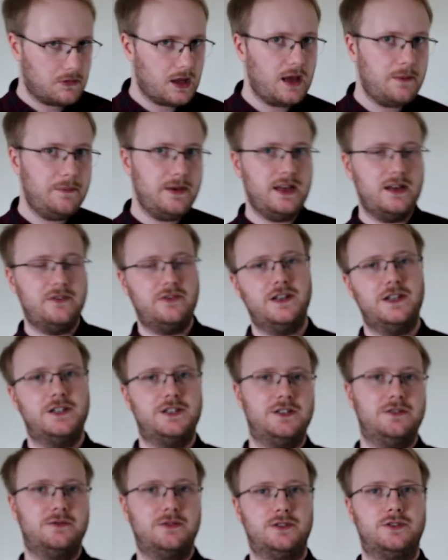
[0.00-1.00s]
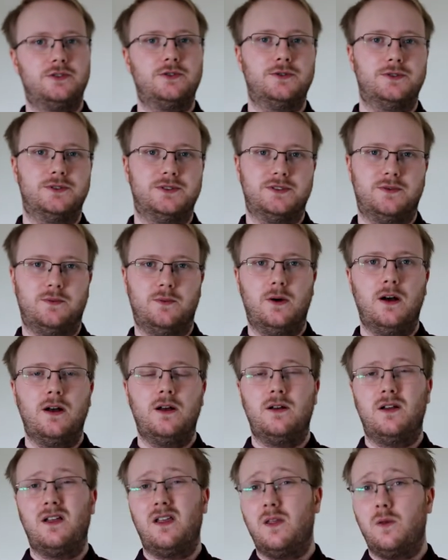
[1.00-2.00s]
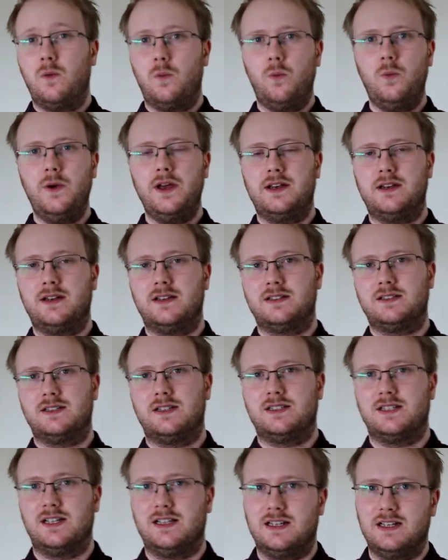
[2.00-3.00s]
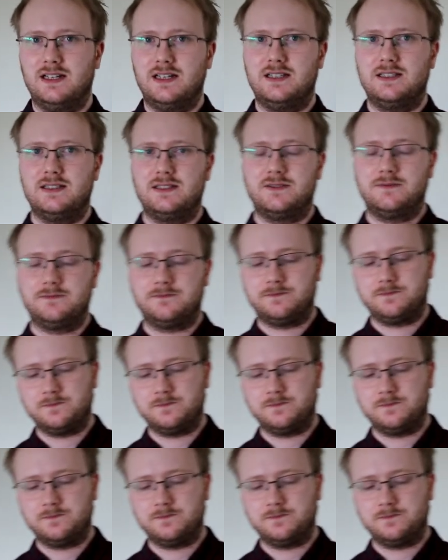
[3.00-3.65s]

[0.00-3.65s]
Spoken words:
a bit of an issue and cause some weirdness, to say the least.